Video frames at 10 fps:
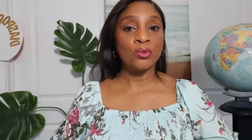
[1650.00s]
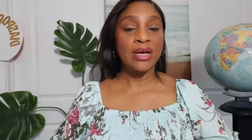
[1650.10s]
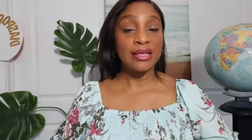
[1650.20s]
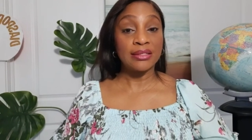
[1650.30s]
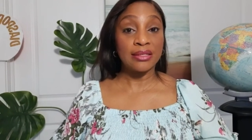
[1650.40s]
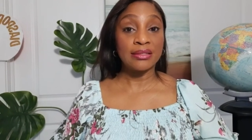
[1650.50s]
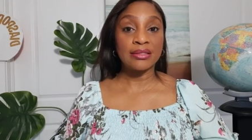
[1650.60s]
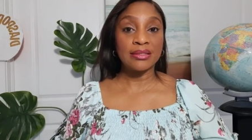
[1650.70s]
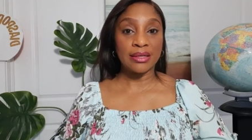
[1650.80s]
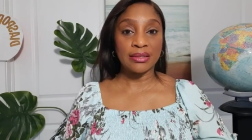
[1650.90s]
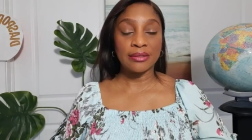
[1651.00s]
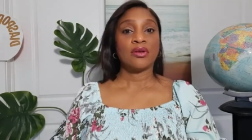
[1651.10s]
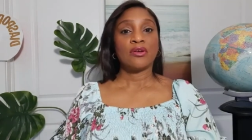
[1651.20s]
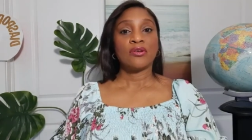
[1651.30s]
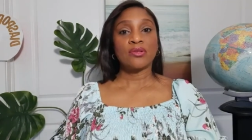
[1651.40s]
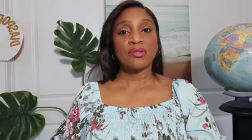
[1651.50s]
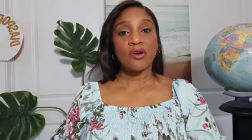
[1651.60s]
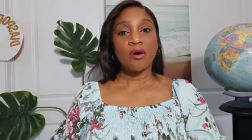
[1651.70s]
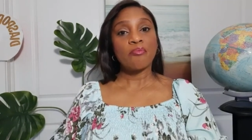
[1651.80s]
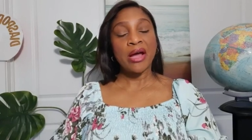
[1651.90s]
US instead? So they
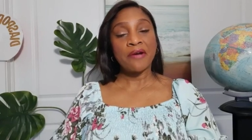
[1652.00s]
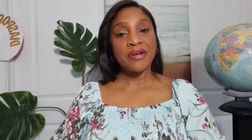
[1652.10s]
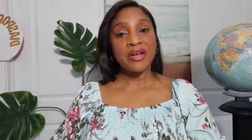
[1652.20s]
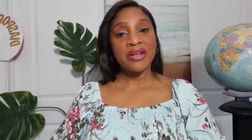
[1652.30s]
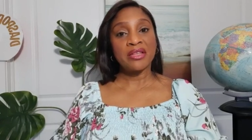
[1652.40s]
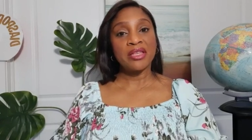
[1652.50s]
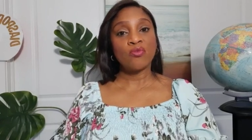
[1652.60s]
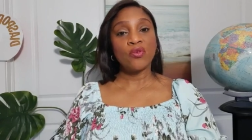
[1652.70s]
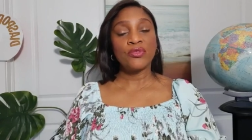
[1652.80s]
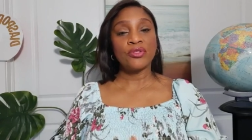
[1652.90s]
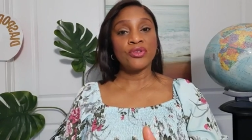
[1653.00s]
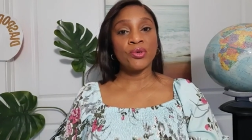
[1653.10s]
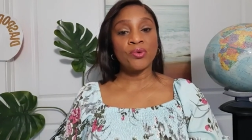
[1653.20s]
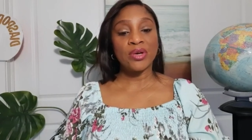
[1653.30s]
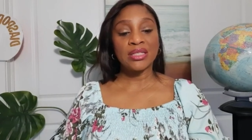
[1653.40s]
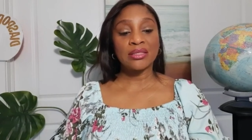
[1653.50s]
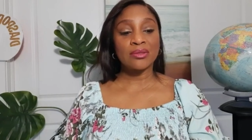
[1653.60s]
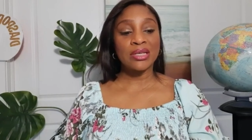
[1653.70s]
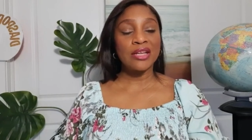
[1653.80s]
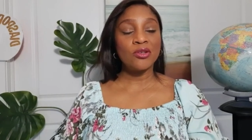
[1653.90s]
got married and they moved to the US.
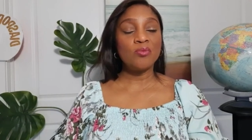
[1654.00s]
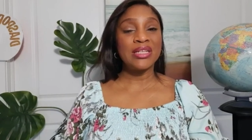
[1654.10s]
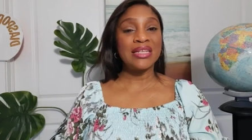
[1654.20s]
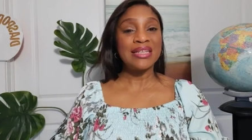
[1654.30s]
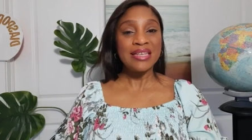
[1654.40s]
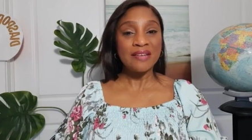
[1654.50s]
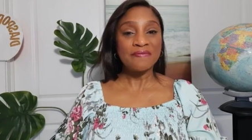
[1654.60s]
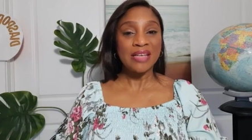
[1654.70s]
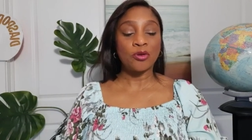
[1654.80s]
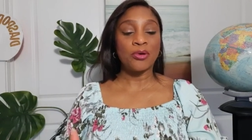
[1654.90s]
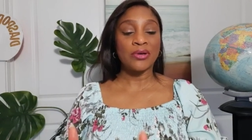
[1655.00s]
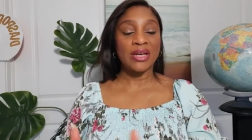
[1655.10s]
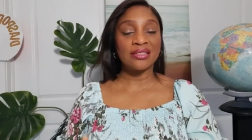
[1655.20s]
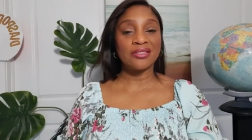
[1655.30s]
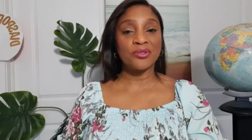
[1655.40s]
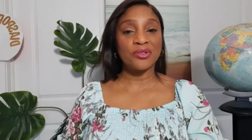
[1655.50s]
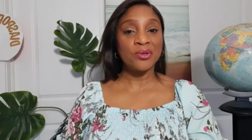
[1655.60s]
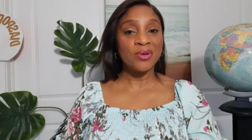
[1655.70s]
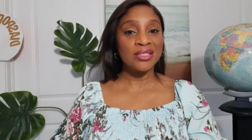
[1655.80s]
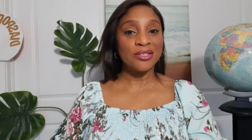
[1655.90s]
Can you believe that upon getting to the
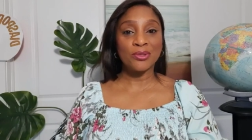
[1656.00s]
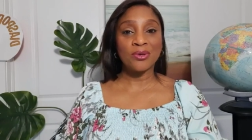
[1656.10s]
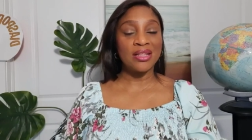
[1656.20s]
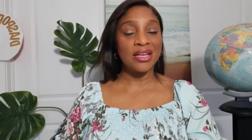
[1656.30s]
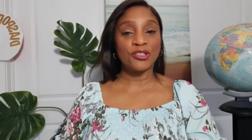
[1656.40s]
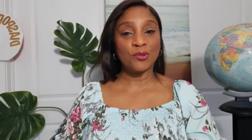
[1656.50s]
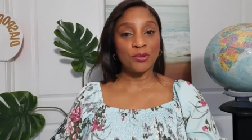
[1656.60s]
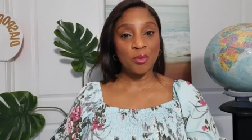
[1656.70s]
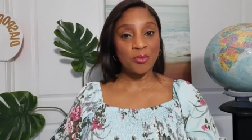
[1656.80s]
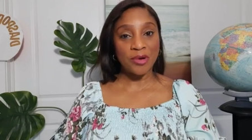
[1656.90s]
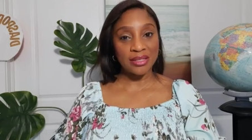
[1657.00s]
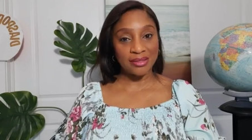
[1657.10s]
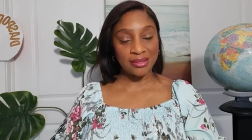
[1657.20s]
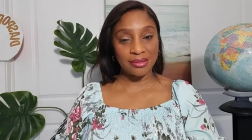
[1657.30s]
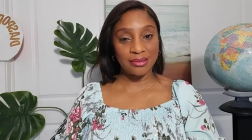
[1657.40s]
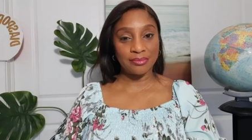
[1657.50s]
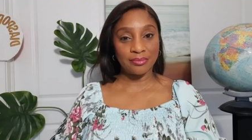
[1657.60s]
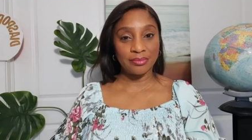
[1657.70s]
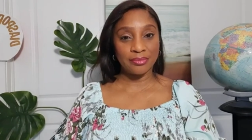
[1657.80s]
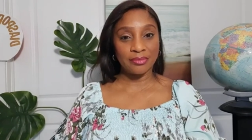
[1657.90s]
US, he told her that she could not practice?
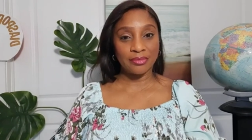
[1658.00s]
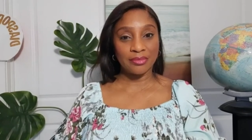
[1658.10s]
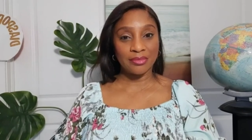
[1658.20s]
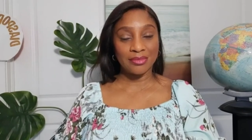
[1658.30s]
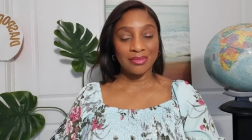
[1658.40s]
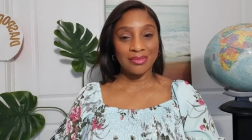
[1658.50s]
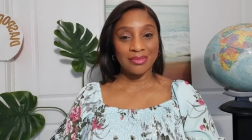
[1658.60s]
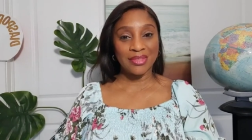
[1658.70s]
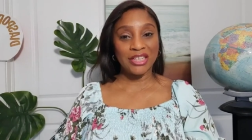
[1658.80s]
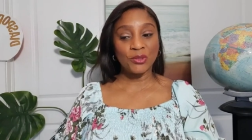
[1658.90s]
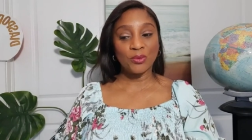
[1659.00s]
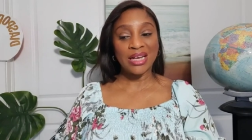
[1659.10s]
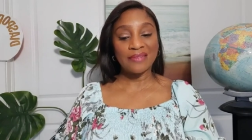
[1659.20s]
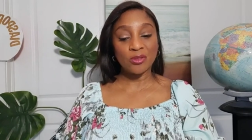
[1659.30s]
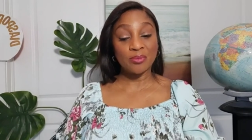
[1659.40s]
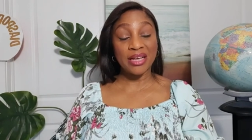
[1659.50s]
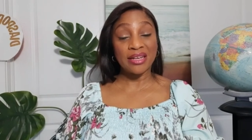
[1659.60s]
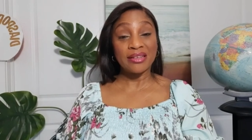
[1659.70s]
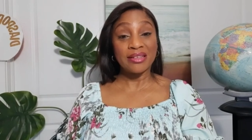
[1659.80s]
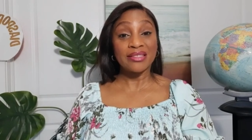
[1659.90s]
That she would have to be
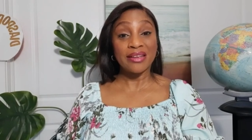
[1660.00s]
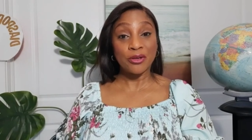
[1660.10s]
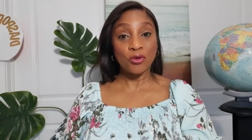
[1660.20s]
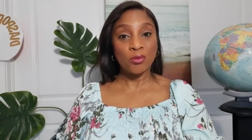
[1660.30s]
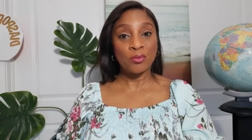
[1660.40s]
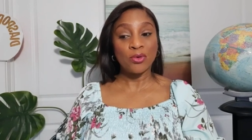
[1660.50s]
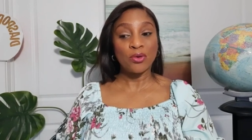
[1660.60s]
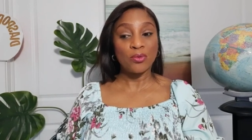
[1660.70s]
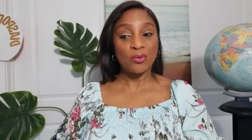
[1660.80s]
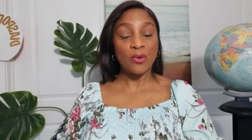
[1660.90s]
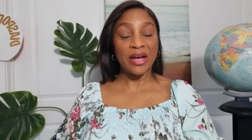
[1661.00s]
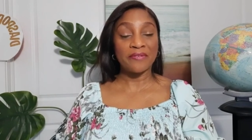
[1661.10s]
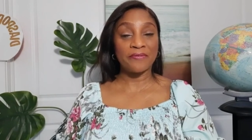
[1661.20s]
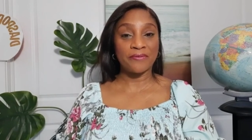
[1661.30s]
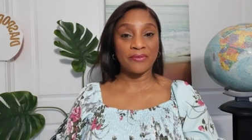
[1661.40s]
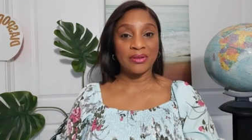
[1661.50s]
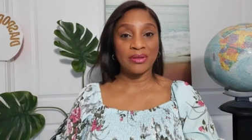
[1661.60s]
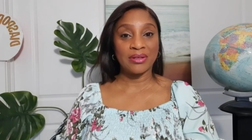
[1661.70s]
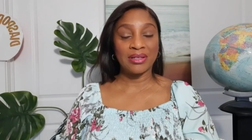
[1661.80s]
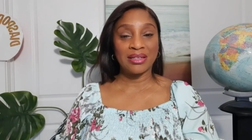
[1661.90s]
a stay-at-home wife.
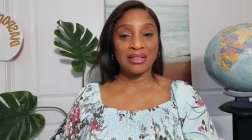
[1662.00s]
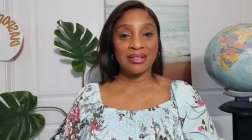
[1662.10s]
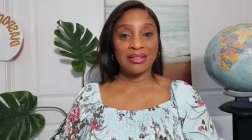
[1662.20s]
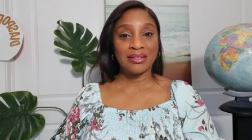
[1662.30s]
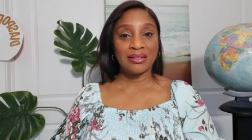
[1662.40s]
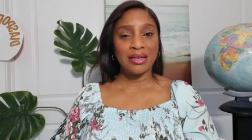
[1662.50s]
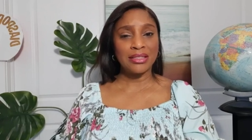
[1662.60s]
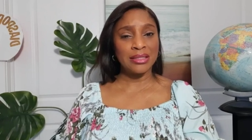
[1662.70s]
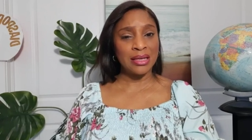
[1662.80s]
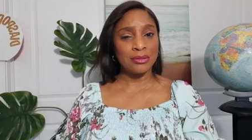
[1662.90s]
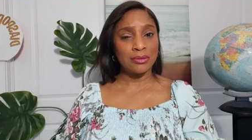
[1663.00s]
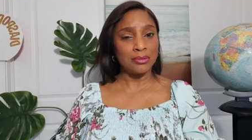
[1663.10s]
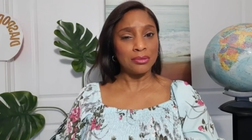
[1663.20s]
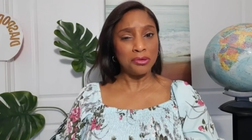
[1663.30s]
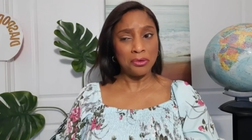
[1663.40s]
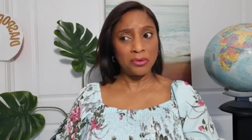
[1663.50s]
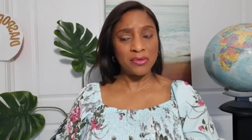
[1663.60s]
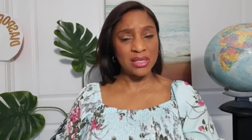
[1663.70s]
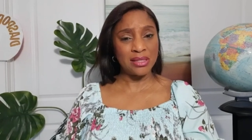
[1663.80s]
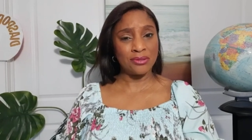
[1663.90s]
And she said, no,
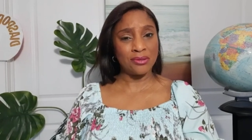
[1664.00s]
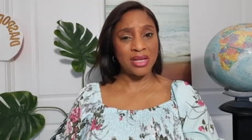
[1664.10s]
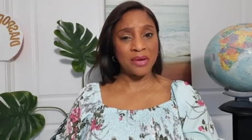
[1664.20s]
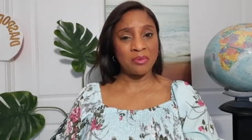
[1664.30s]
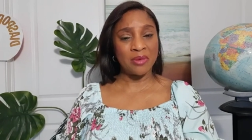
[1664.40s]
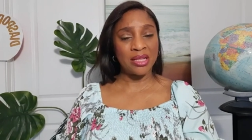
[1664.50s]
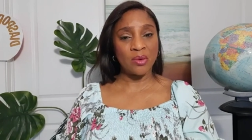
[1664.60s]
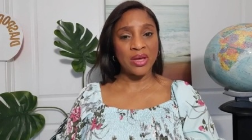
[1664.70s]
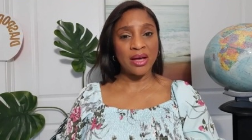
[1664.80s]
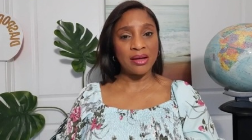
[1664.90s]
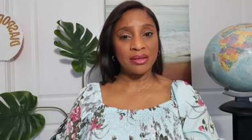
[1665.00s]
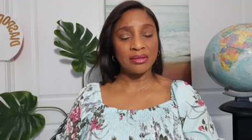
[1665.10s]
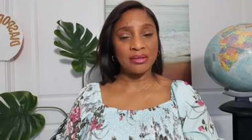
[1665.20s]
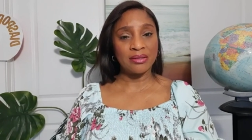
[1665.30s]
this is not the agreement that we had.